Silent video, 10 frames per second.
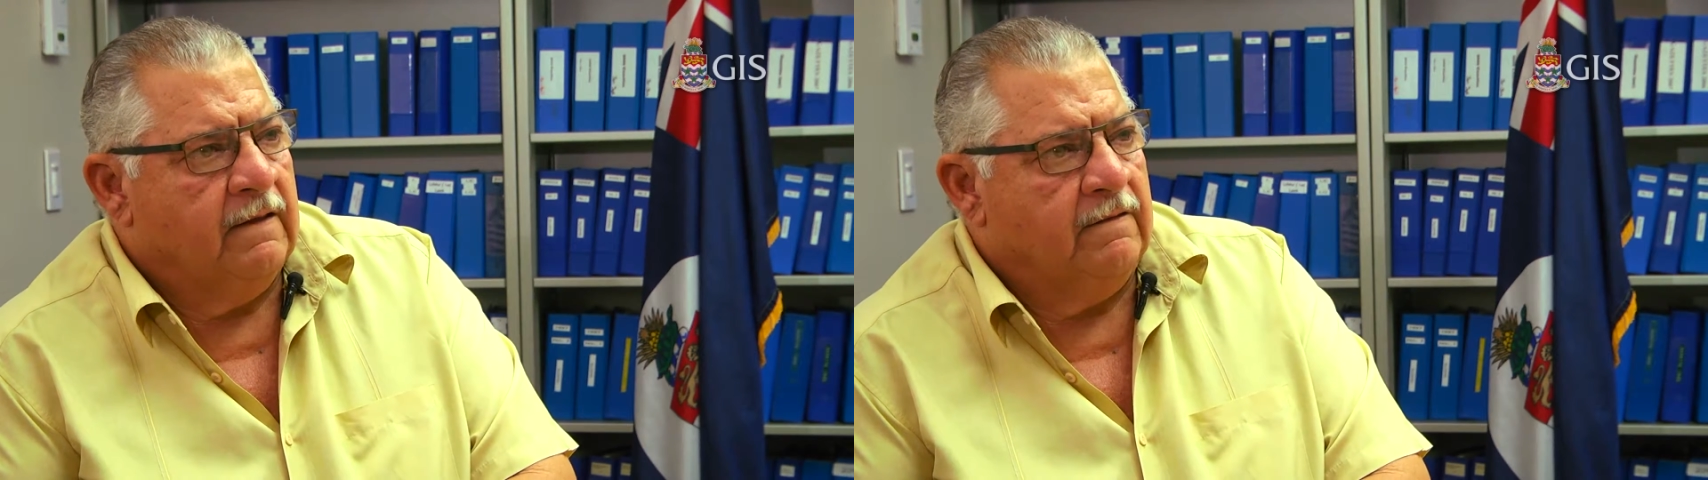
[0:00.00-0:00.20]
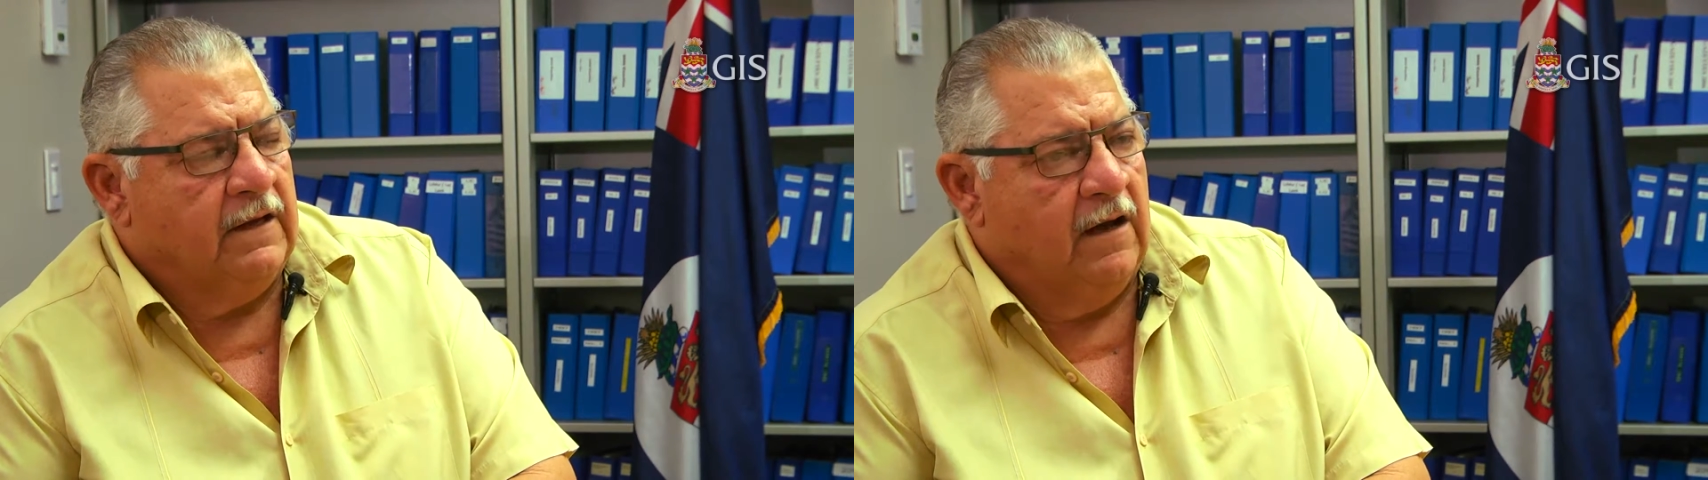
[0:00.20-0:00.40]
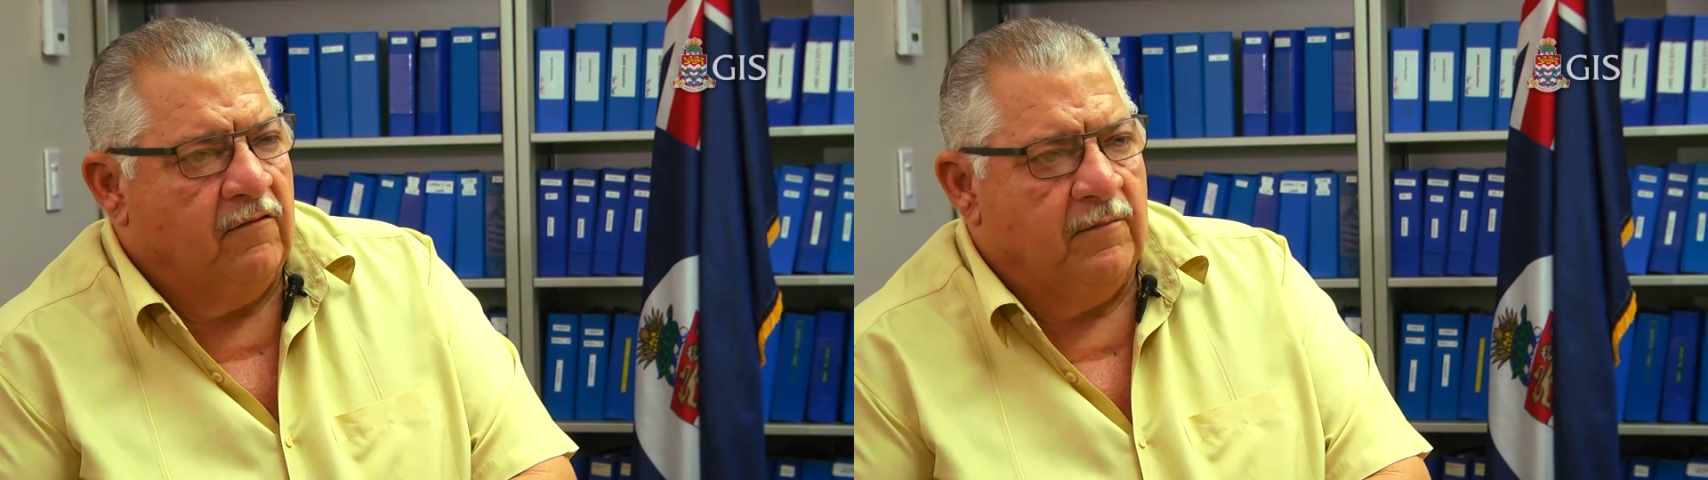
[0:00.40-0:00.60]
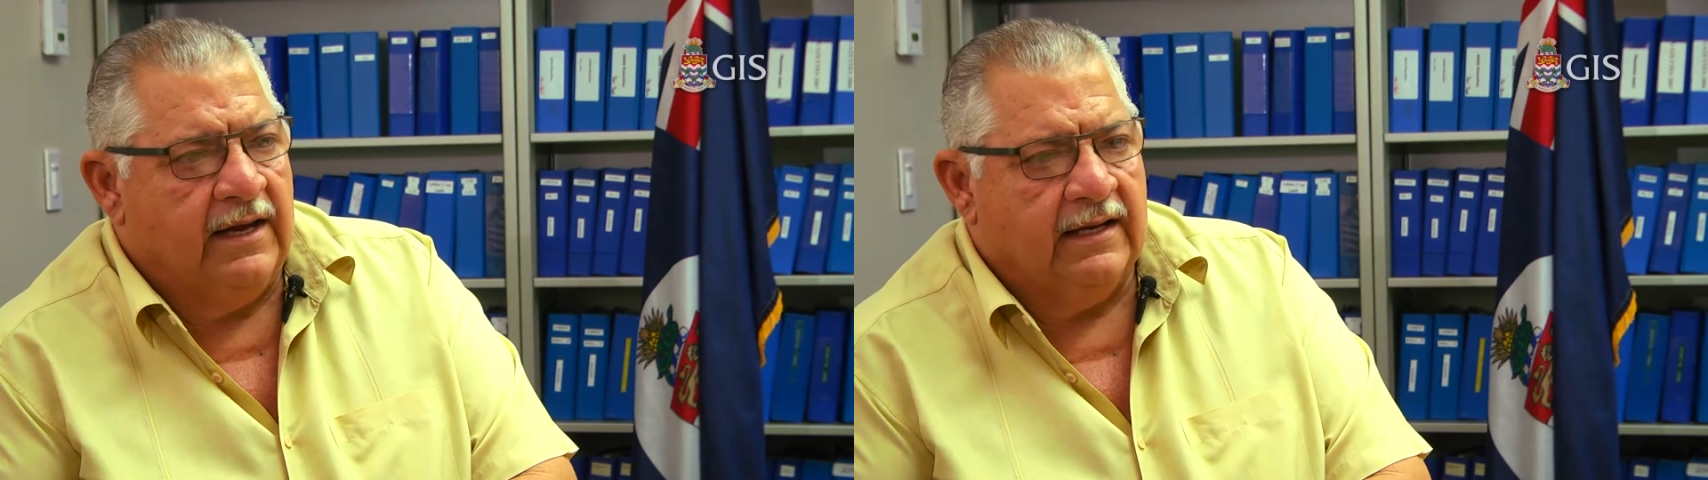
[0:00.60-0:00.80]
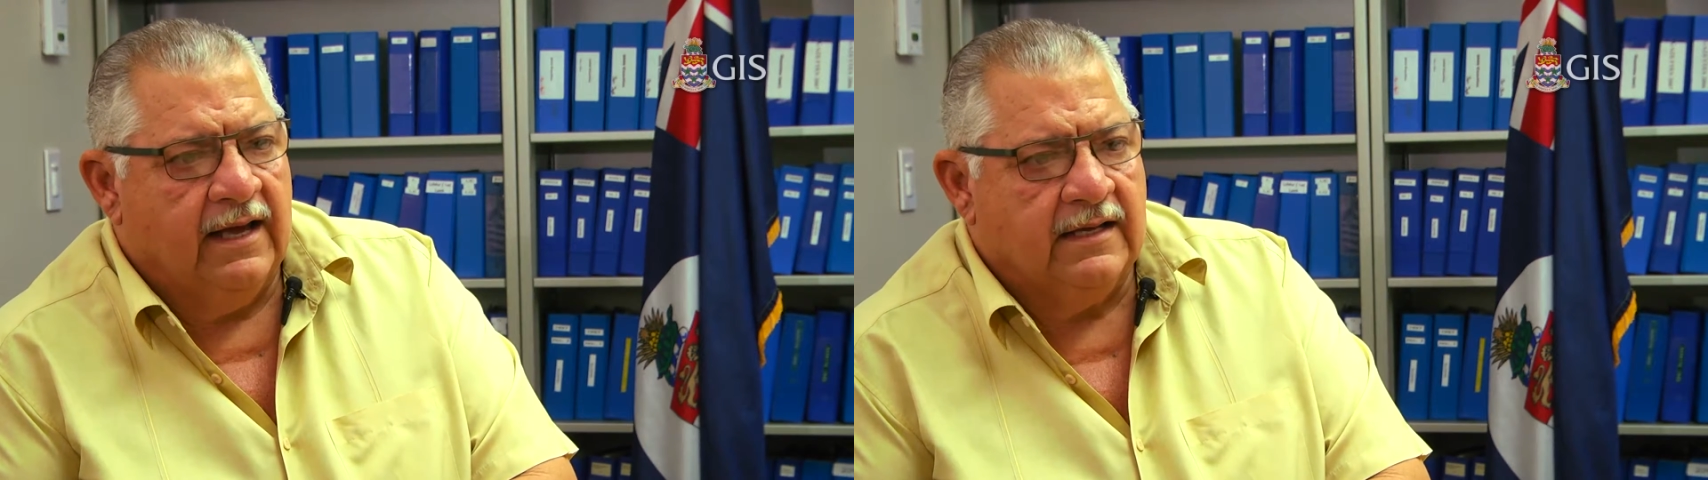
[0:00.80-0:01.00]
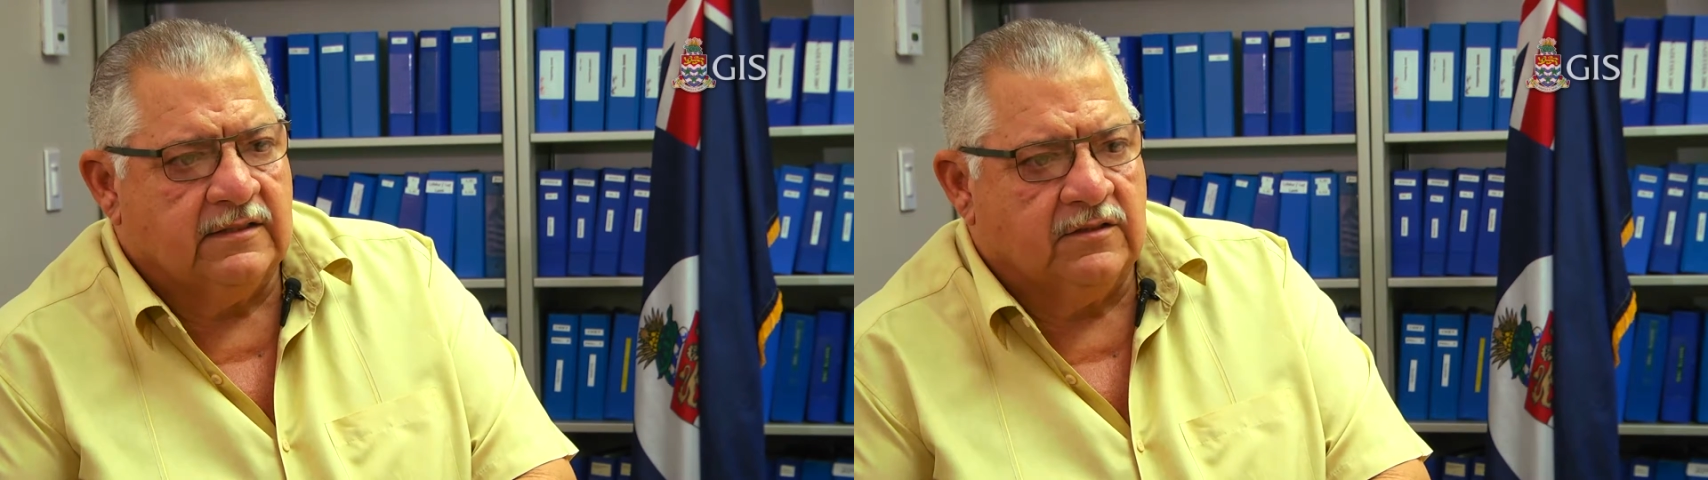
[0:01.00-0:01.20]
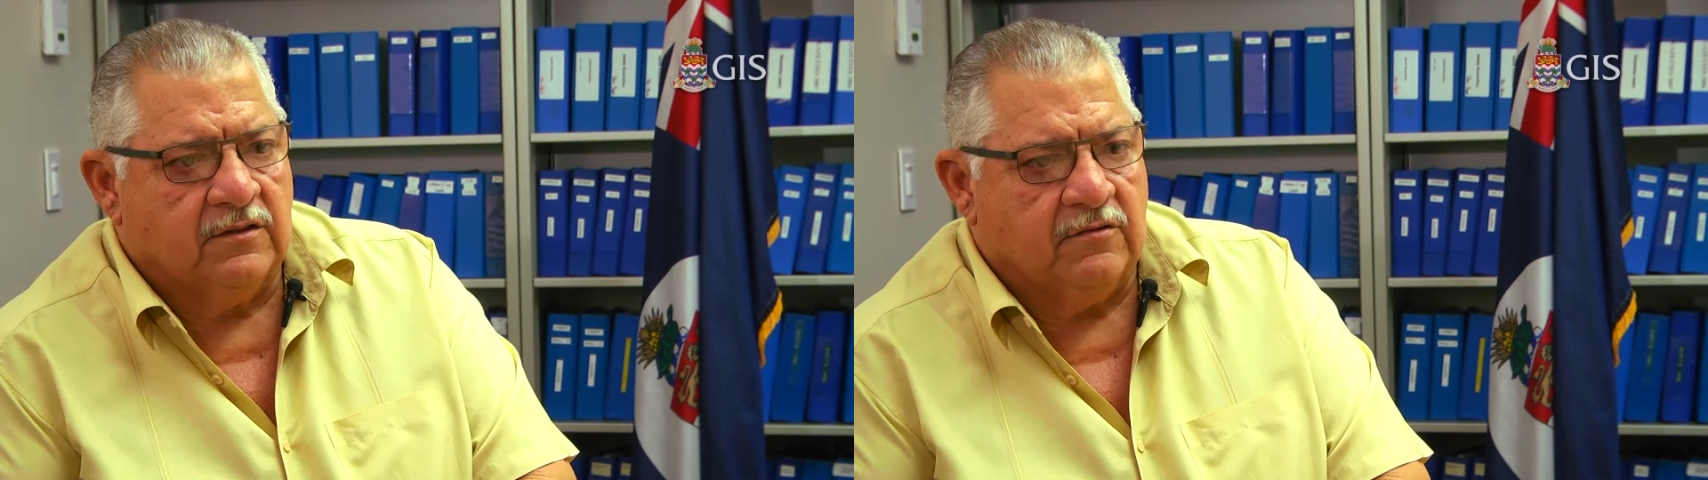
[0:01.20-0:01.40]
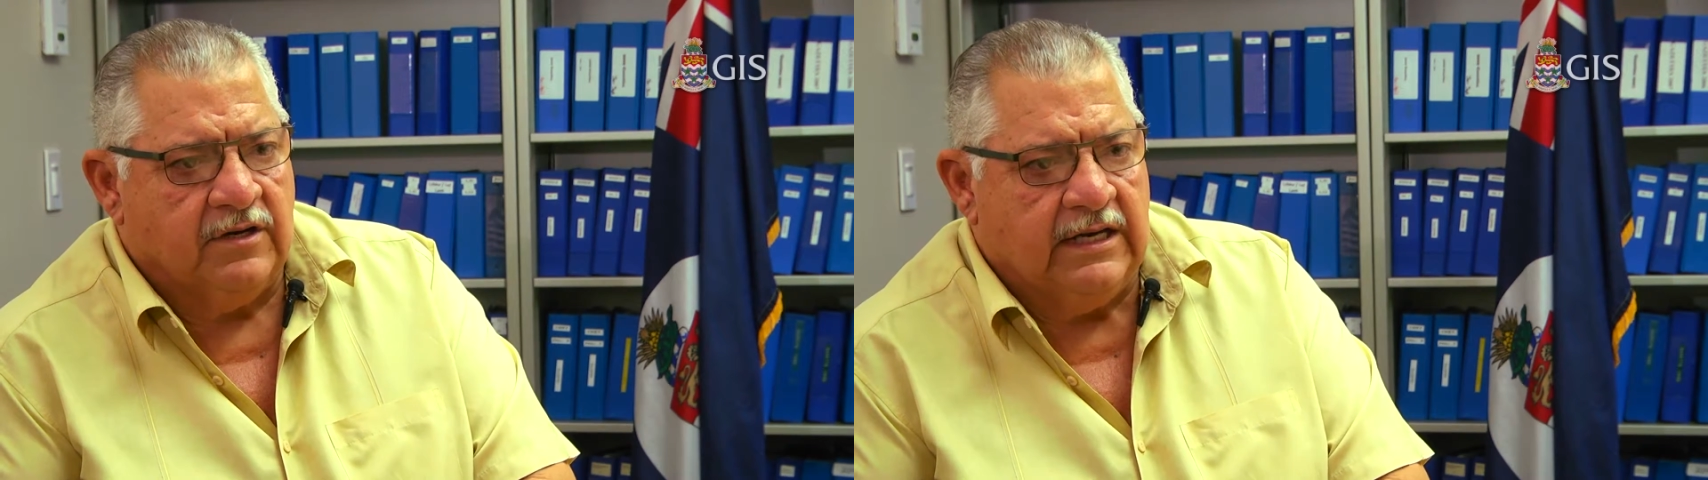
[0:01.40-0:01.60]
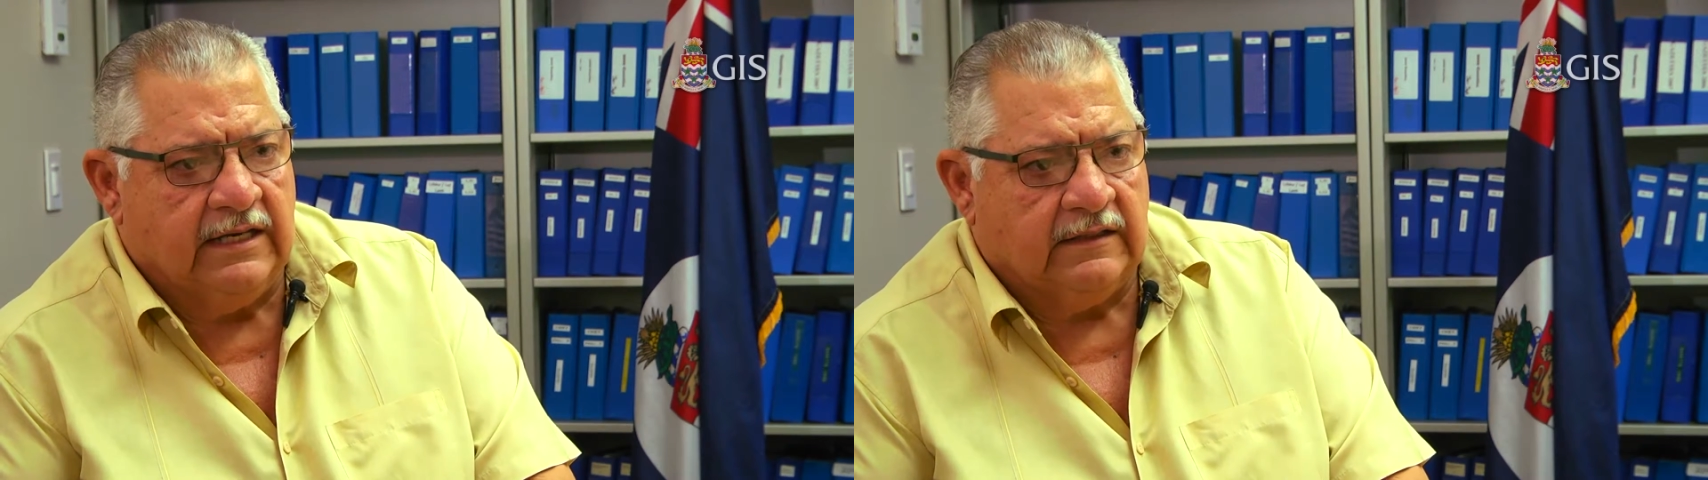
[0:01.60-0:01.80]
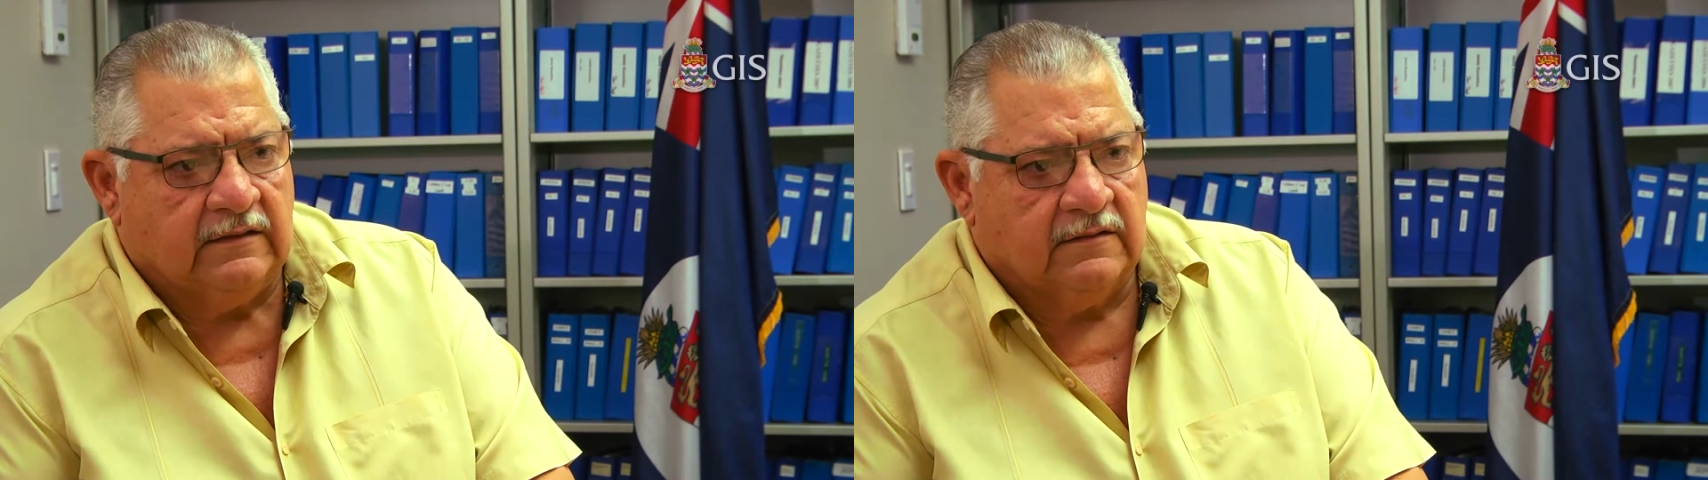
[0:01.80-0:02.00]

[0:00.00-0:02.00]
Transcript: the government has to create